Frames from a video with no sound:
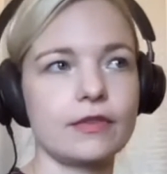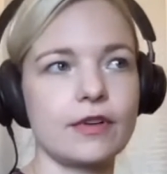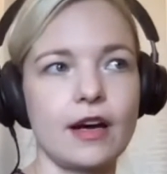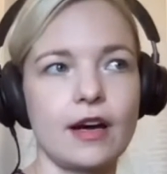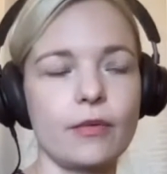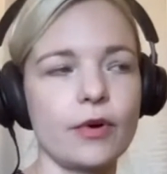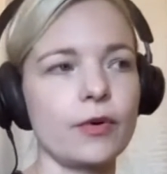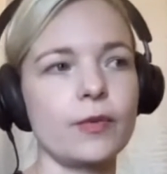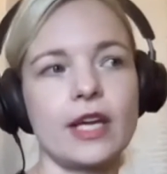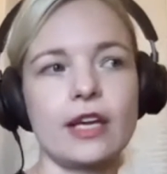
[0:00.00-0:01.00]
uh, where
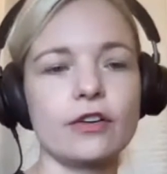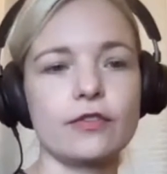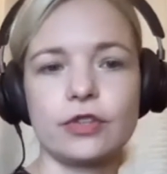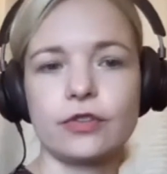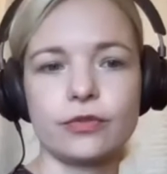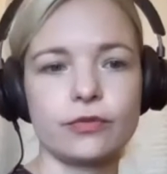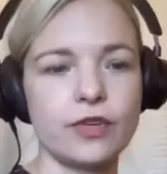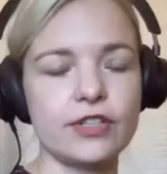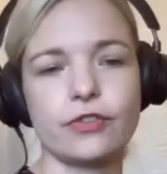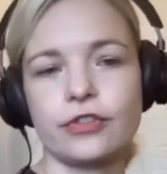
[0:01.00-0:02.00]
we would interview
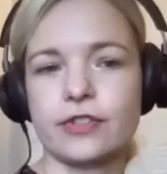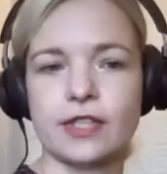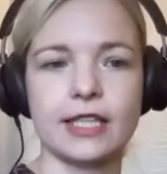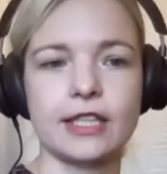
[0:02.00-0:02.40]
researchers and